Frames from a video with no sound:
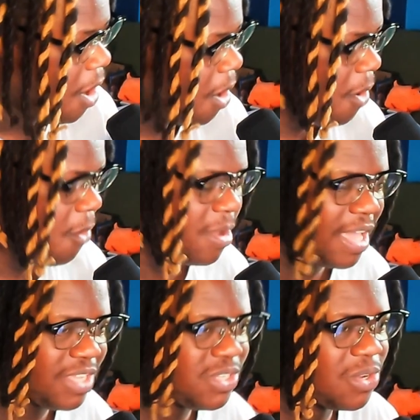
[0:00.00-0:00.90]

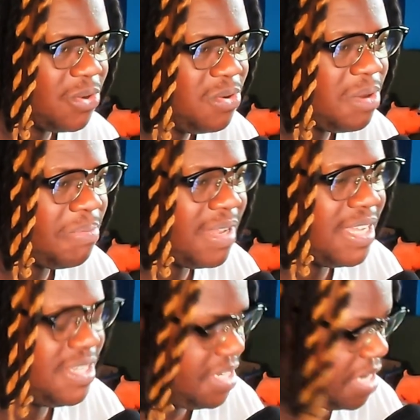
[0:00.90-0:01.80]
Okay, Sukuna
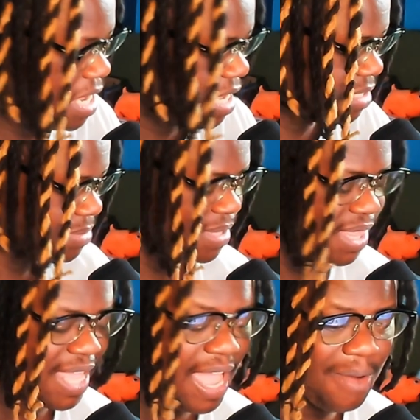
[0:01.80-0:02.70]
played chess with
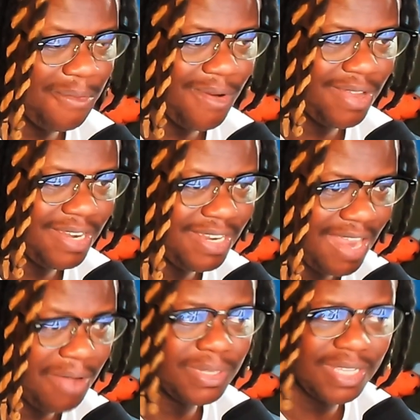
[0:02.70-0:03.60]
that one.
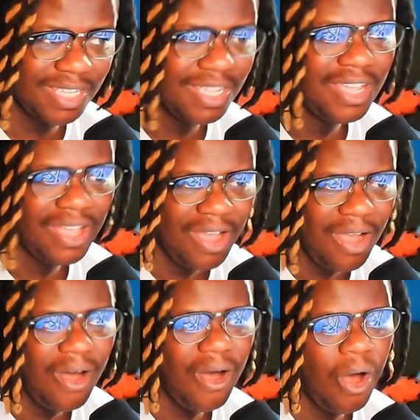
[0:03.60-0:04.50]
That was a
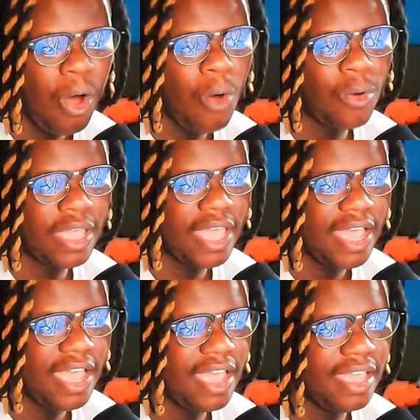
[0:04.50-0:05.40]

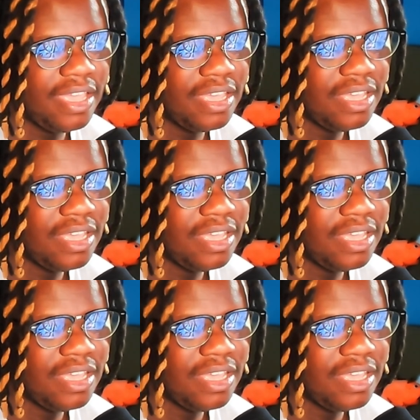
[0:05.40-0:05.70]
okay.